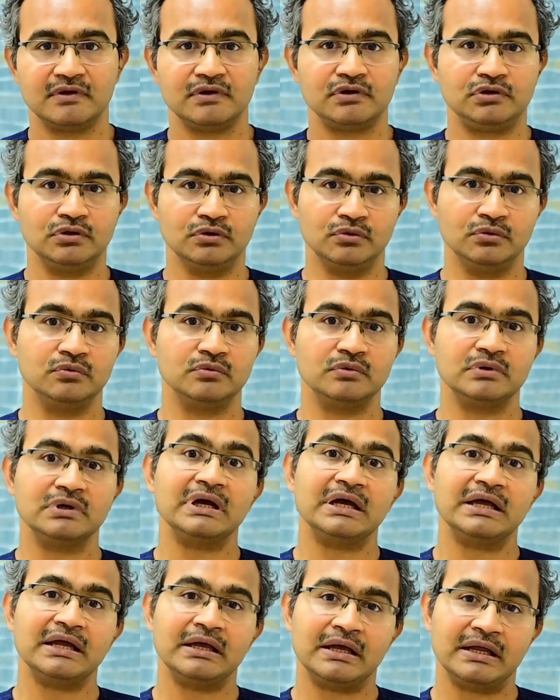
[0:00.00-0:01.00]
to
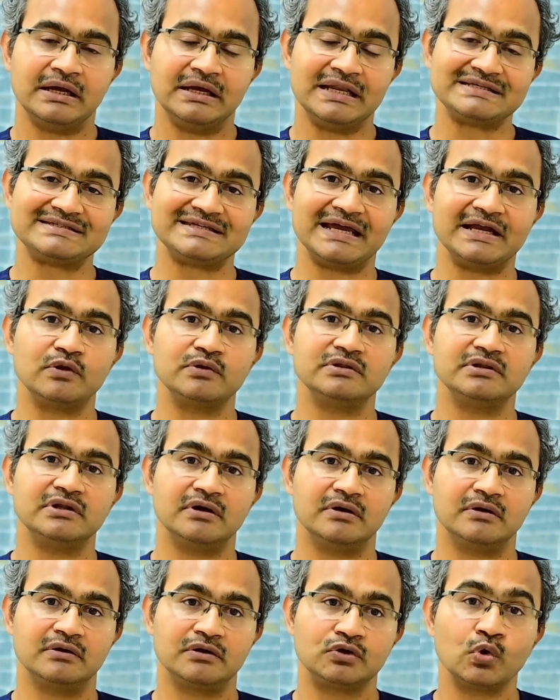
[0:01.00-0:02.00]
decide on the
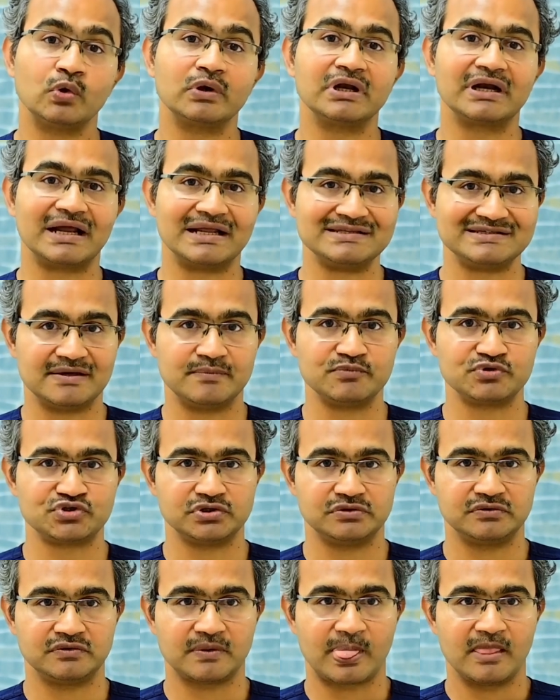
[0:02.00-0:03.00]
total consumption.
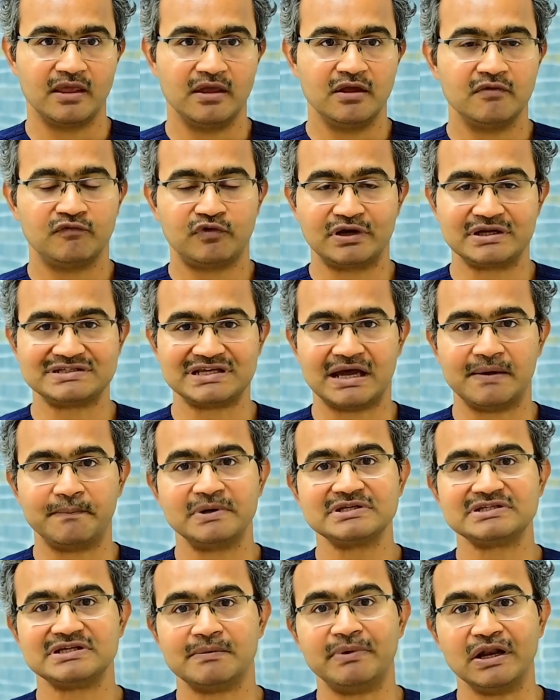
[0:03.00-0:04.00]
For example,
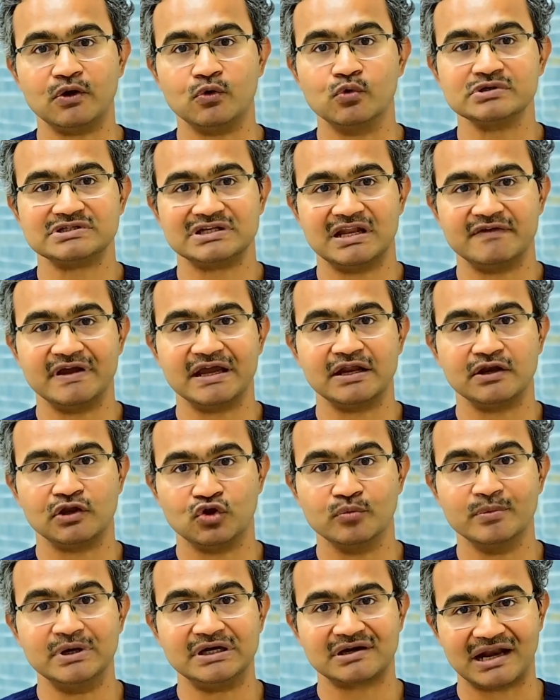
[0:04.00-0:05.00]
somebody who is living in
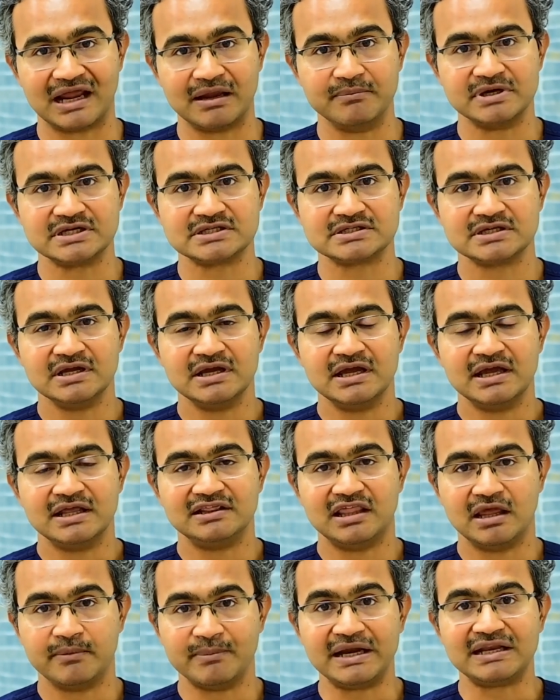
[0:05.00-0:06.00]
humid climates,
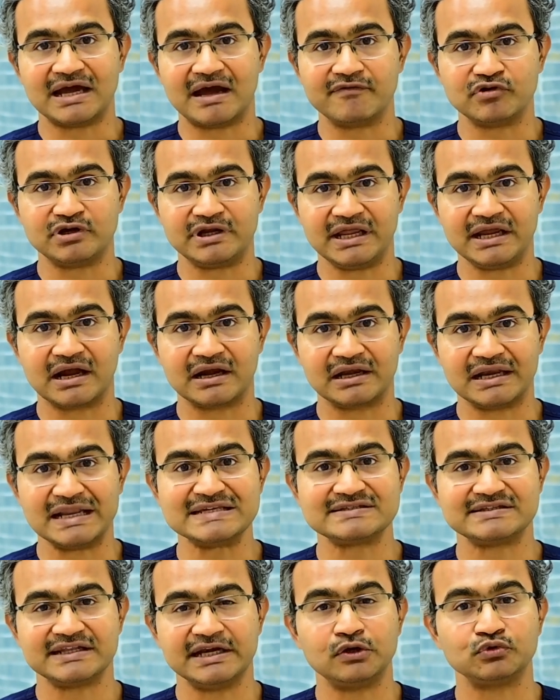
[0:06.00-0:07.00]
they might have to take at least
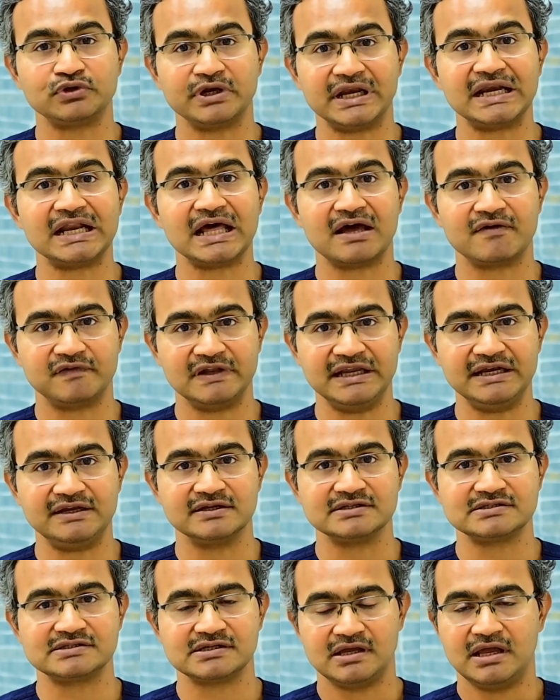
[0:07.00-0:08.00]
3 to 3.5
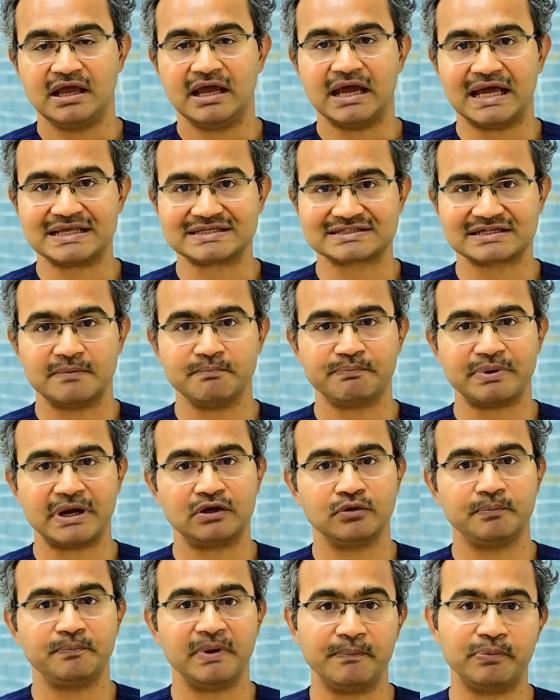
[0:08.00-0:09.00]
liters as compared to
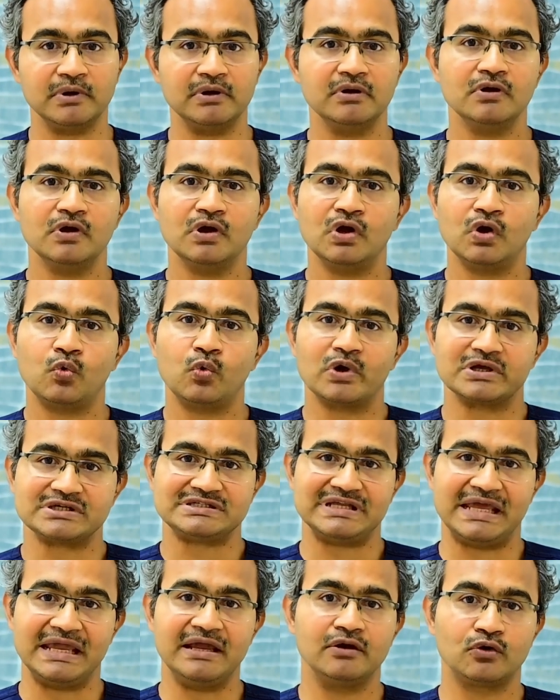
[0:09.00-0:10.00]
people who are
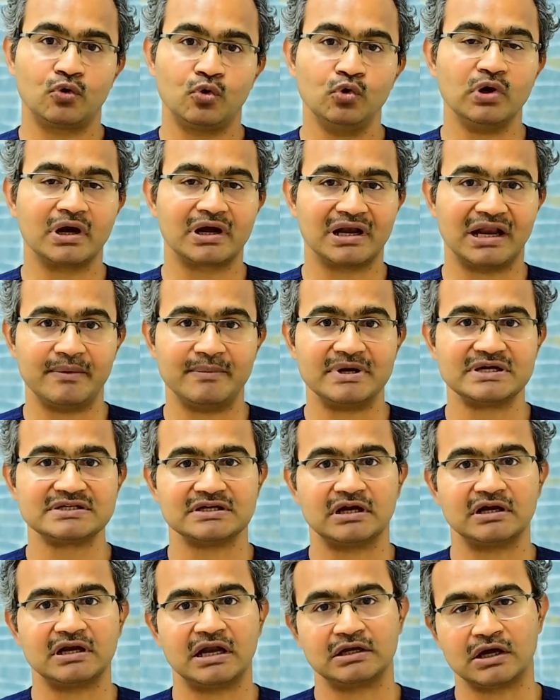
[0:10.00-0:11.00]
staying in cooler climates
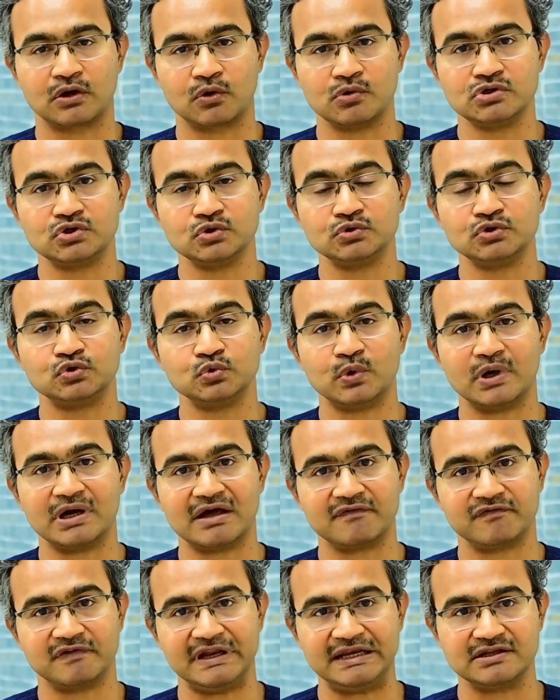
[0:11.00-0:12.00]
at around 2 to
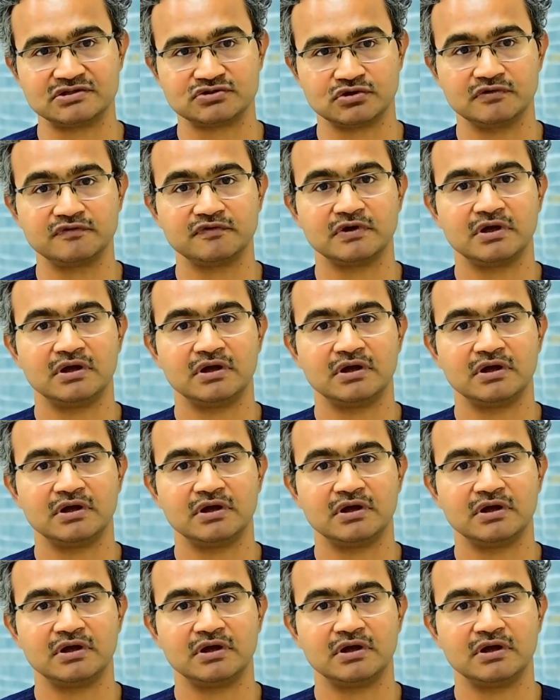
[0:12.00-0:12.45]
2.5 liters of